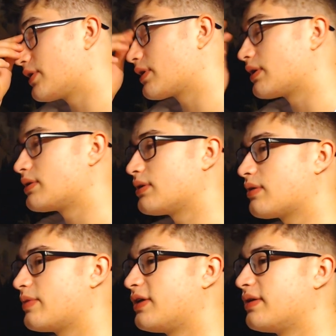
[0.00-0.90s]
they talk
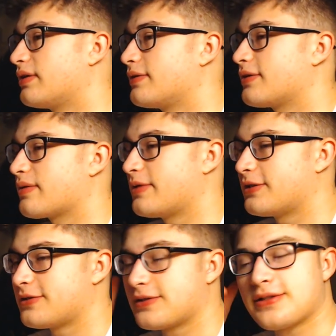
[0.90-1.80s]
about, and they talk about
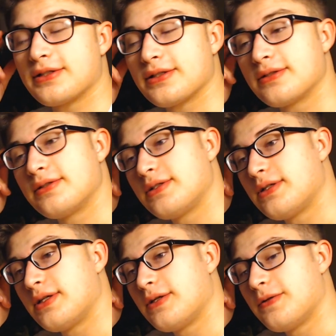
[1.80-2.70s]
such a uh,
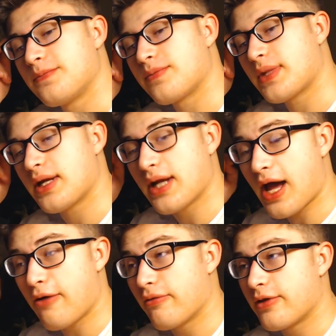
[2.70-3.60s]
kind of
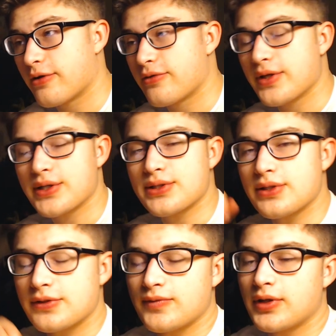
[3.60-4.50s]
out there things in this
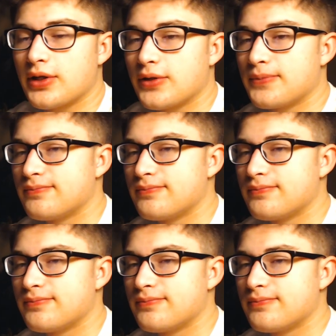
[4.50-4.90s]
video.